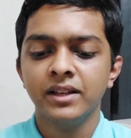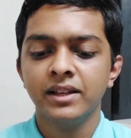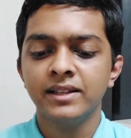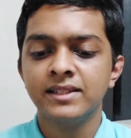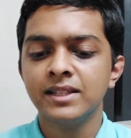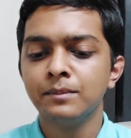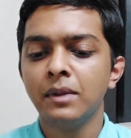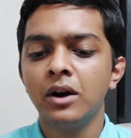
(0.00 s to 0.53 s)

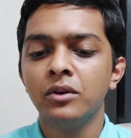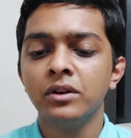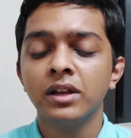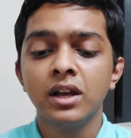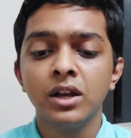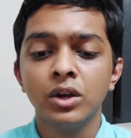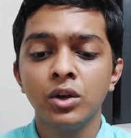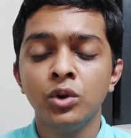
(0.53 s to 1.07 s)
It's about
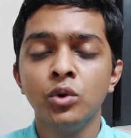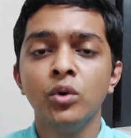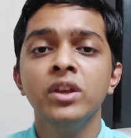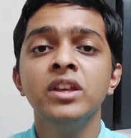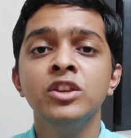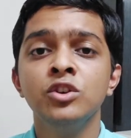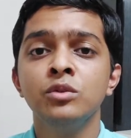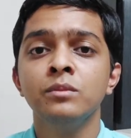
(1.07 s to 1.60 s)

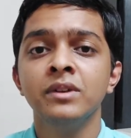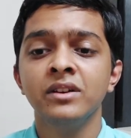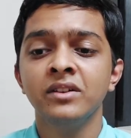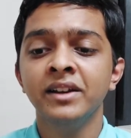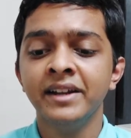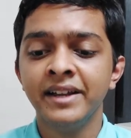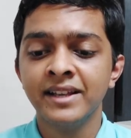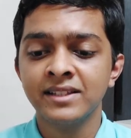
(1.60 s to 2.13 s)
growing human
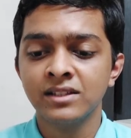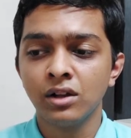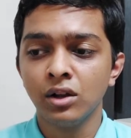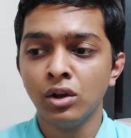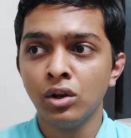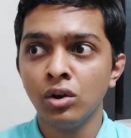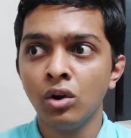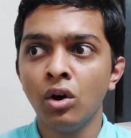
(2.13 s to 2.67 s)
really takes a
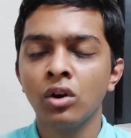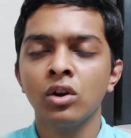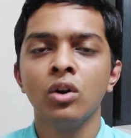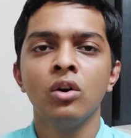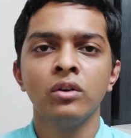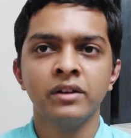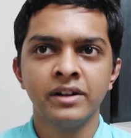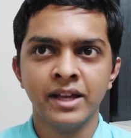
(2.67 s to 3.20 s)
lot
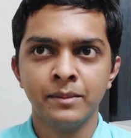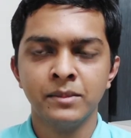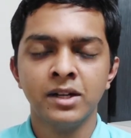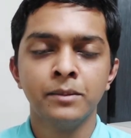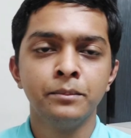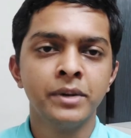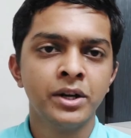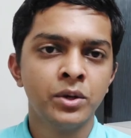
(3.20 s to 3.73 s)
longer time
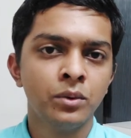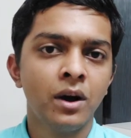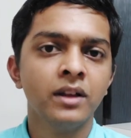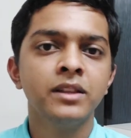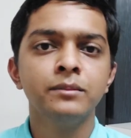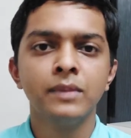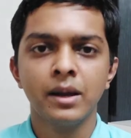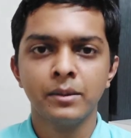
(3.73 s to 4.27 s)
compared to
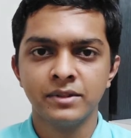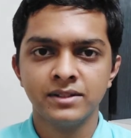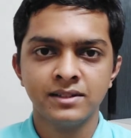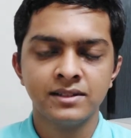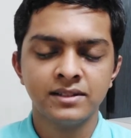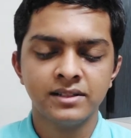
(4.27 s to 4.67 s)
other mammals